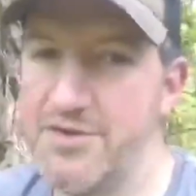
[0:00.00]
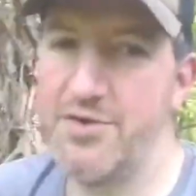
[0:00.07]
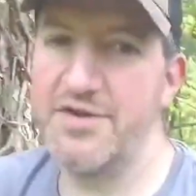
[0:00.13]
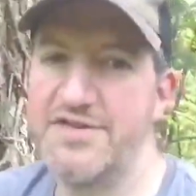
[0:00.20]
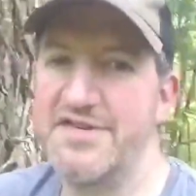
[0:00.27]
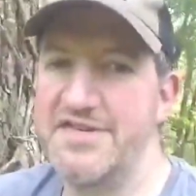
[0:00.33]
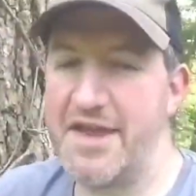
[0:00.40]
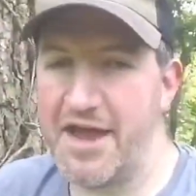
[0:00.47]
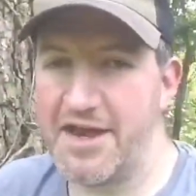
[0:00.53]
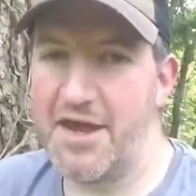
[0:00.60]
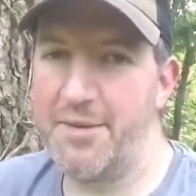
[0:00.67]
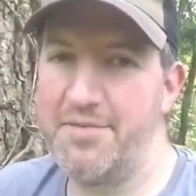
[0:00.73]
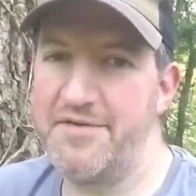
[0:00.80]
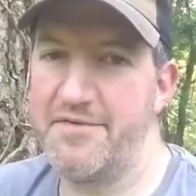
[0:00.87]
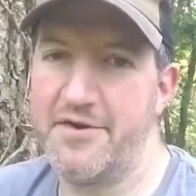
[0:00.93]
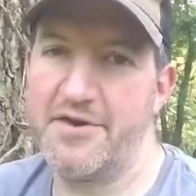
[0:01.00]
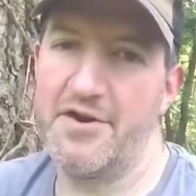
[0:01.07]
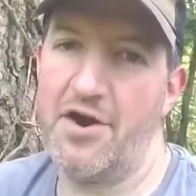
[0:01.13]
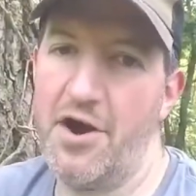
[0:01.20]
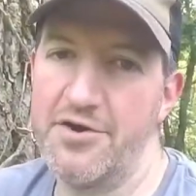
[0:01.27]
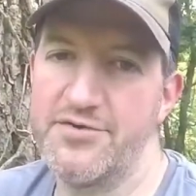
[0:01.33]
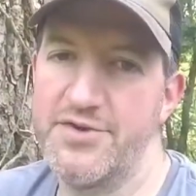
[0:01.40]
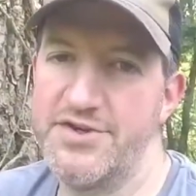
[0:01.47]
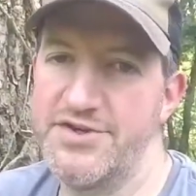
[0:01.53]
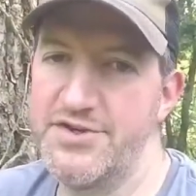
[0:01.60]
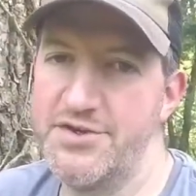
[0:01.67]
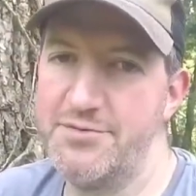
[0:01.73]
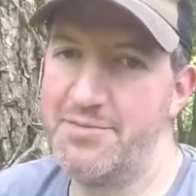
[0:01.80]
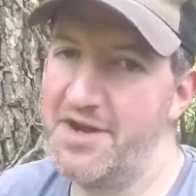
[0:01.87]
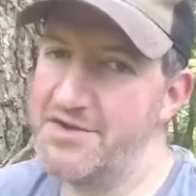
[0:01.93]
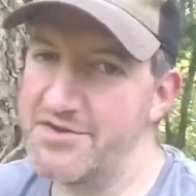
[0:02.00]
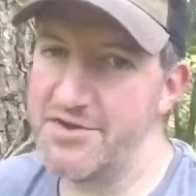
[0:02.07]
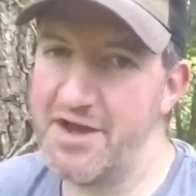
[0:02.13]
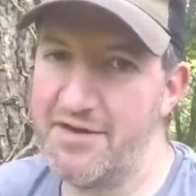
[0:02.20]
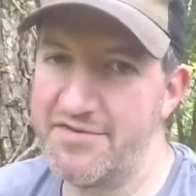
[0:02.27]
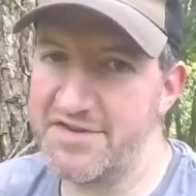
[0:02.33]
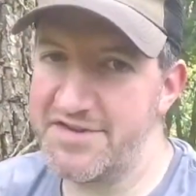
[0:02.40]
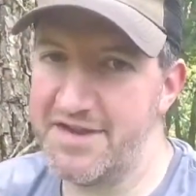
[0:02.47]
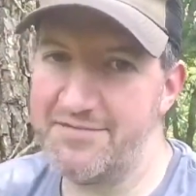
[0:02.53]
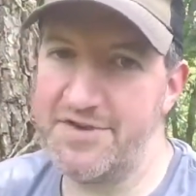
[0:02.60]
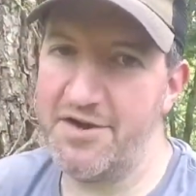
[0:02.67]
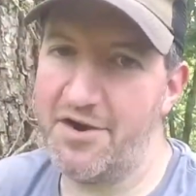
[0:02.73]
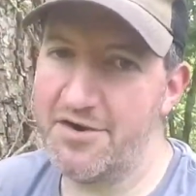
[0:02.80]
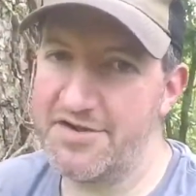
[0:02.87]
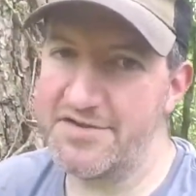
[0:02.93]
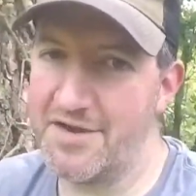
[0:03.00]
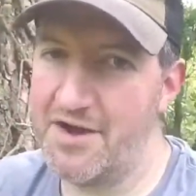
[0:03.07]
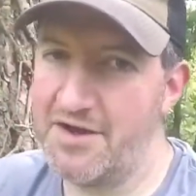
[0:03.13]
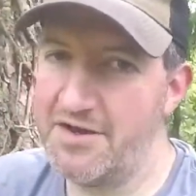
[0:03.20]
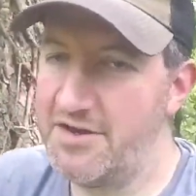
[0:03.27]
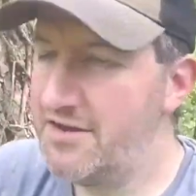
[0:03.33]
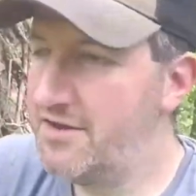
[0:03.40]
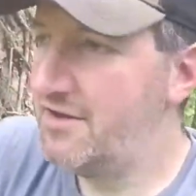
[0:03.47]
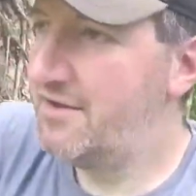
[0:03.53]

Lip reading: so you can stand up if you're going to archery shoot. Make sure you have a safety harness on.